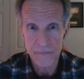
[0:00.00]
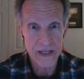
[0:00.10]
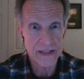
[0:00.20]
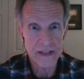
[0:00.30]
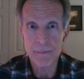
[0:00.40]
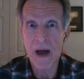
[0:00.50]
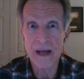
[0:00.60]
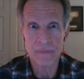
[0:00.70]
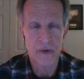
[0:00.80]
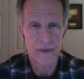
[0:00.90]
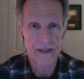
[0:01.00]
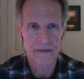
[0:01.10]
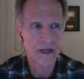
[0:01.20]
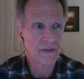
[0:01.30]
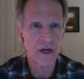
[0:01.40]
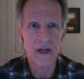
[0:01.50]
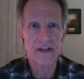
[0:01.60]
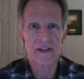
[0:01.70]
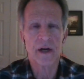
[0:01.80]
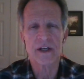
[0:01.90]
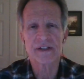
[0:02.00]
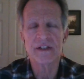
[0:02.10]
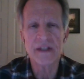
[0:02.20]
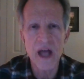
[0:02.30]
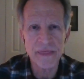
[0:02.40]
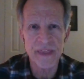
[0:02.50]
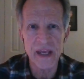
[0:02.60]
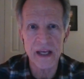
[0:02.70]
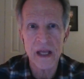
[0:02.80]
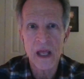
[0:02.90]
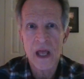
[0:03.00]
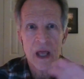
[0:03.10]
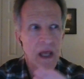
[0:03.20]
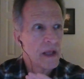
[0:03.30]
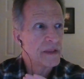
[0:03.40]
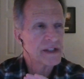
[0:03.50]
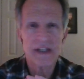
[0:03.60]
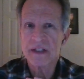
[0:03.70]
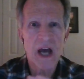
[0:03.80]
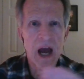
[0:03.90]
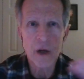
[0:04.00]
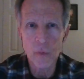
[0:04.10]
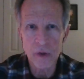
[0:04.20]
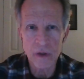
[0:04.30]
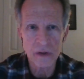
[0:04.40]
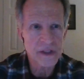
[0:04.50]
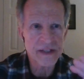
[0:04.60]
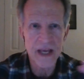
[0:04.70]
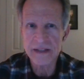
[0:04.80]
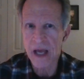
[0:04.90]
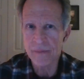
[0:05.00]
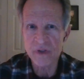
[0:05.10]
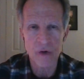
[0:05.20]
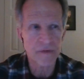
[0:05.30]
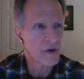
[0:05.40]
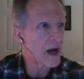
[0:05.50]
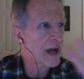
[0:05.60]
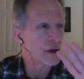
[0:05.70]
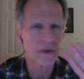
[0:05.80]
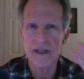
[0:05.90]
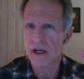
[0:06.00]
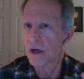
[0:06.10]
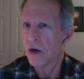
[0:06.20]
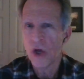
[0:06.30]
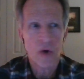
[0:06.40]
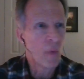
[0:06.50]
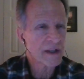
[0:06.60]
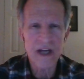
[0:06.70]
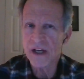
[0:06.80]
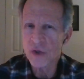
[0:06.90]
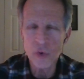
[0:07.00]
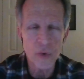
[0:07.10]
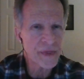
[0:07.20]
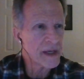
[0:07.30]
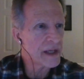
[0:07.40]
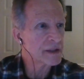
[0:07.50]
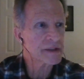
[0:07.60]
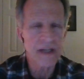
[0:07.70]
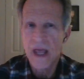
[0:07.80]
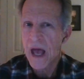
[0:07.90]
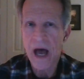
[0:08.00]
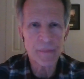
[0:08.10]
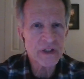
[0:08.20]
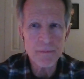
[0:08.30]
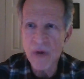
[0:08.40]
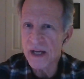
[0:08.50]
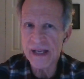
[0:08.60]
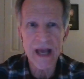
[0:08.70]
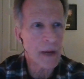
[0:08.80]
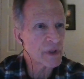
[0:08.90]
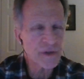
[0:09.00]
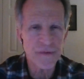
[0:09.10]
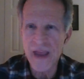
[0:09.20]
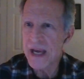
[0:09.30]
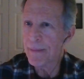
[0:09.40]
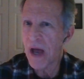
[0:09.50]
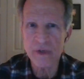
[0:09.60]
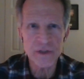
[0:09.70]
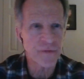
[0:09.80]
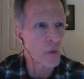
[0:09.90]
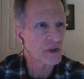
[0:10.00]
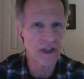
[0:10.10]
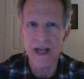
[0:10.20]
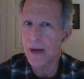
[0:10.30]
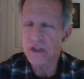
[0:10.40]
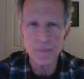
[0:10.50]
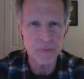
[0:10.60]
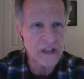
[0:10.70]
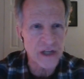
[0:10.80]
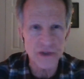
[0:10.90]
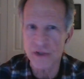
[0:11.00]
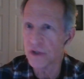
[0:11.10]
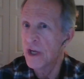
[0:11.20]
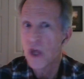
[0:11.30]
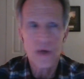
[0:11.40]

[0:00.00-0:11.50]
it is mind blowing. There, there, there is nothing this entire world 10 times over. I don't care what kind of cool things, how much money, how much fame, how much fortune, how much pleasure